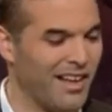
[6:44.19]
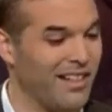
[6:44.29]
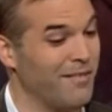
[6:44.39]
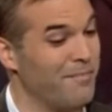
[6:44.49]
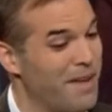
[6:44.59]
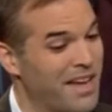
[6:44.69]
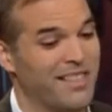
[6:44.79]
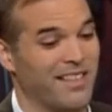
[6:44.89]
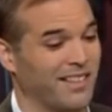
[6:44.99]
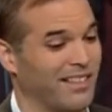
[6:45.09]
It's
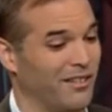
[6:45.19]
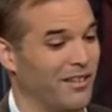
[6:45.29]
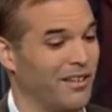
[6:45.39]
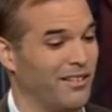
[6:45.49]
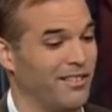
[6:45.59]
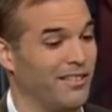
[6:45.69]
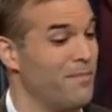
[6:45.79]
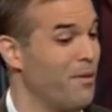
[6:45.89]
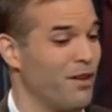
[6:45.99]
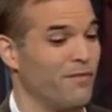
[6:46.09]
amazing that the Tea
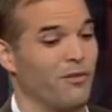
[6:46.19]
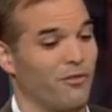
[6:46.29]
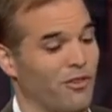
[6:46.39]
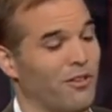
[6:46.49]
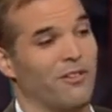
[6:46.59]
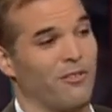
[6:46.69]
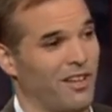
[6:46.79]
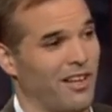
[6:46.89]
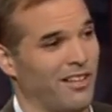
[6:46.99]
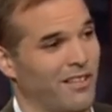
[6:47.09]
Party voters don't
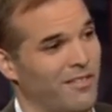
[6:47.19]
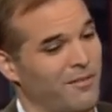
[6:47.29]
understand this.